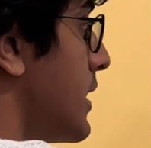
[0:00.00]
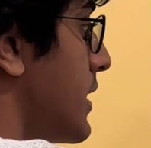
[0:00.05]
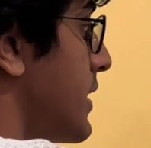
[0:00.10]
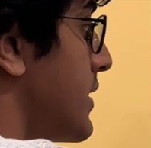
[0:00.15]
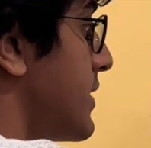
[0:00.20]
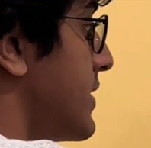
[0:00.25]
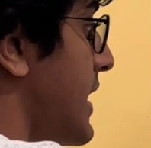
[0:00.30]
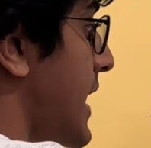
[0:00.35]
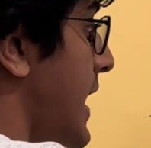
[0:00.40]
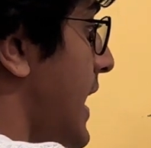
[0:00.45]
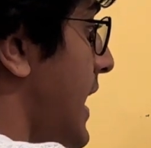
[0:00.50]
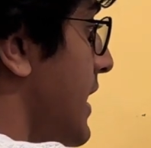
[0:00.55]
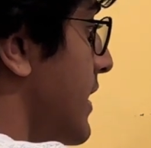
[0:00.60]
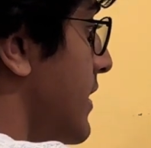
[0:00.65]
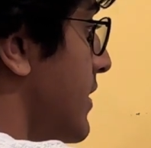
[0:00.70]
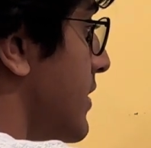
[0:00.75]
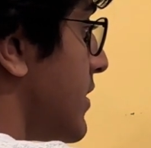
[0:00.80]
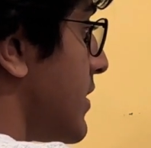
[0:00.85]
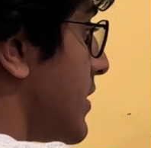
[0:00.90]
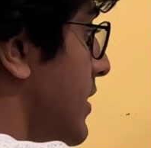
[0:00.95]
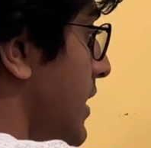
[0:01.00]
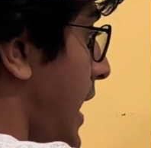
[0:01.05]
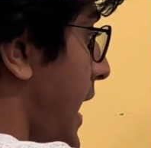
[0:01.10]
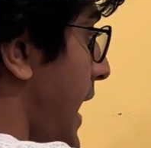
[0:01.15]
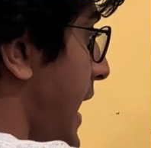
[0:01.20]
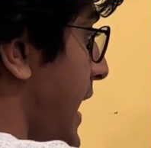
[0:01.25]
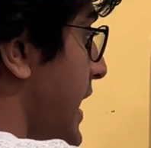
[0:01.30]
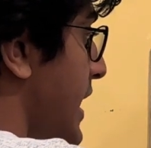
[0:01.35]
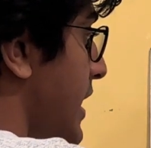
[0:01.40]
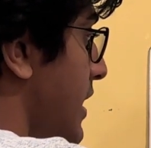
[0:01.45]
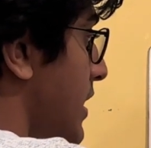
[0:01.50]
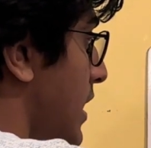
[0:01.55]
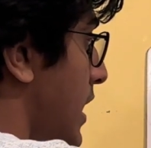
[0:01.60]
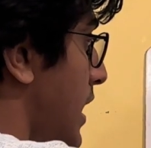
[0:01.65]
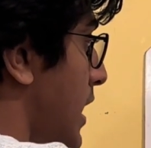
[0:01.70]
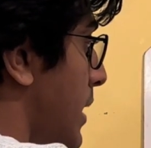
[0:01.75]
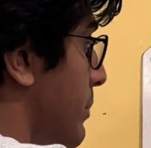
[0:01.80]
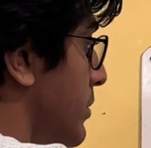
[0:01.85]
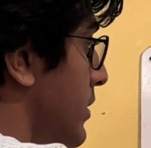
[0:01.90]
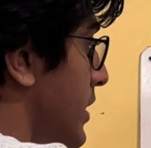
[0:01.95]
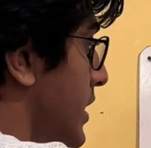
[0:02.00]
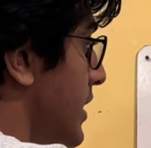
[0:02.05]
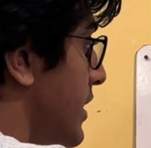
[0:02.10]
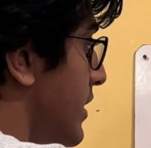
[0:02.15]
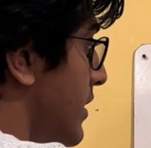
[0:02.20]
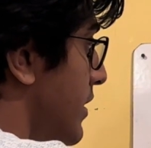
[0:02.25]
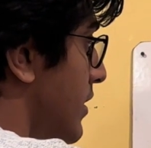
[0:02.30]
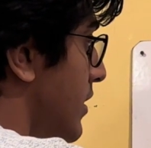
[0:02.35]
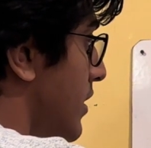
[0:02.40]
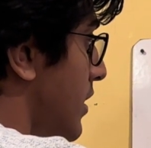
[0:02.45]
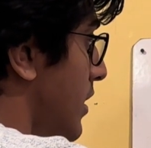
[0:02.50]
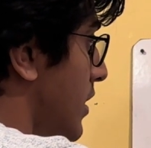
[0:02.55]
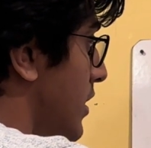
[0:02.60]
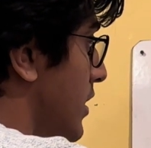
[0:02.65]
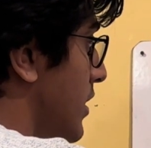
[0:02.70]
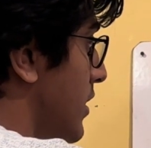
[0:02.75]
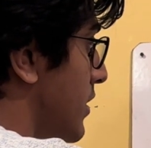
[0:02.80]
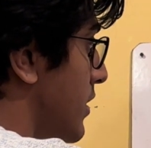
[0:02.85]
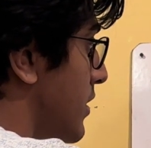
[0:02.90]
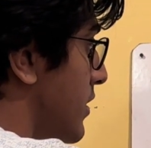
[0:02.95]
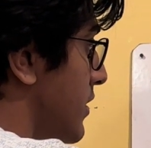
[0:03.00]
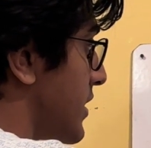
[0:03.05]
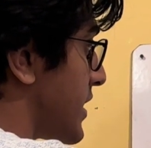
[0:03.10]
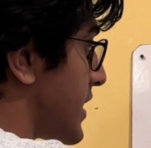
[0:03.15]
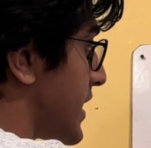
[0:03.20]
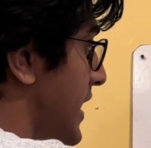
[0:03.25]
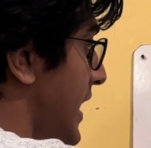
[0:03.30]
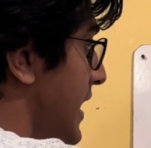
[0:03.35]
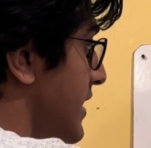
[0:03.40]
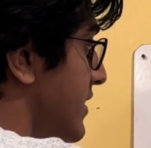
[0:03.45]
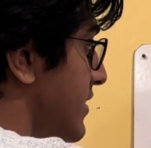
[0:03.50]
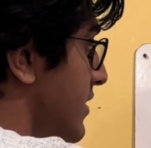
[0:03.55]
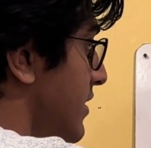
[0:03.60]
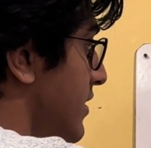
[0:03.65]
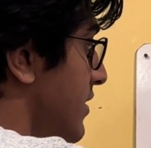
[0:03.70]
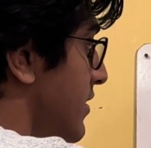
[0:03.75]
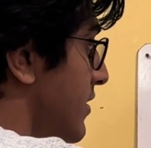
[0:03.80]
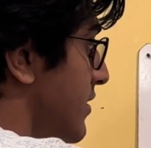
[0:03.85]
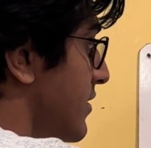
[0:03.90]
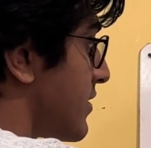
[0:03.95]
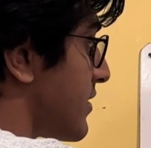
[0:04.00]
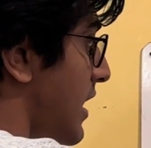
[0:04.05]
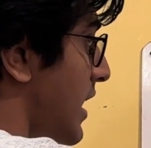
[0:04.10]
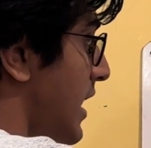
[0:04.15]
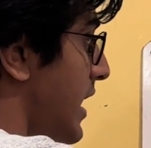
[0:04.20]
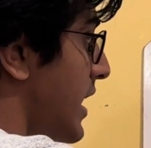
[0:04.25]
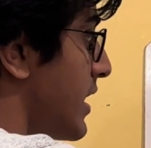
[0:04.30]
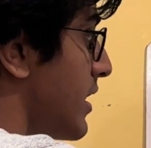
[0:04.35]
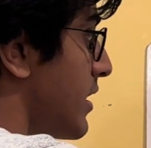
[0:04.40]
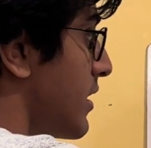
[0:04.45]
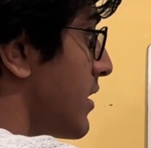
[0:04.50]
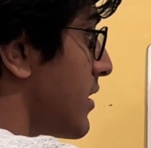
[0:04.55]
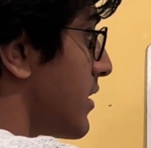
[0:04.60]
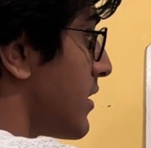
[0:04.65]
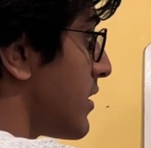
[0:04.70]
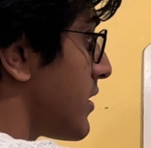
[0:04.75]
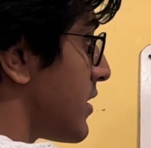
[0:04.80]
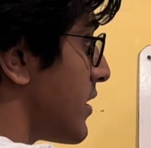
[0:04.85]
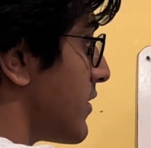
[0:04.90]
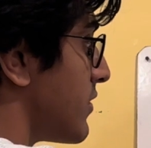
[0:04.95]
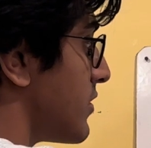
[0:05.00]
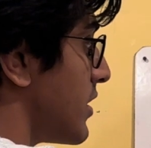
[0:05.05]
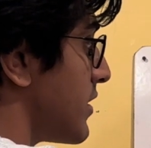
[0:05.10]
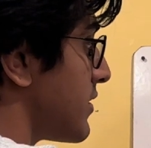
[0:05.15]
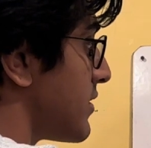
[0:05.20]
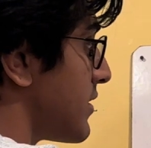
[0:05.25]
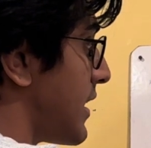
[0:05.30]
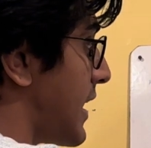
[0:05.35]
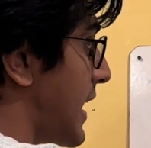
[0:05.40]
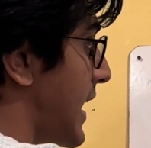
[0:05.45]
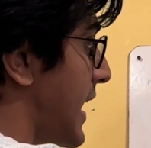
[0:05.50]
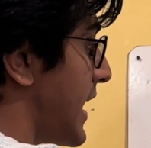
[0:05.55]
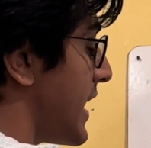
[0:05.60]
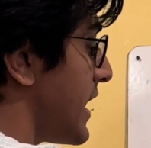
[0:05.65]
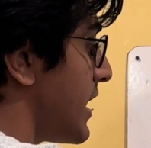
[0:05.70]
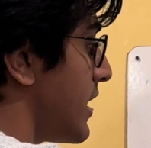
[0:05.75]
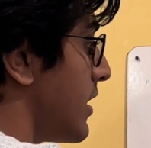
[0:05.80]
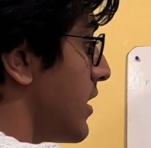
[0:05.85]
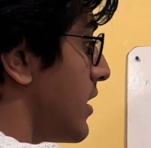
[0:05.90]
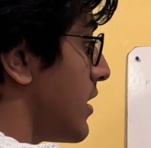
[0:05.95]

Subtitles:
that A operated on the ket psi gives us A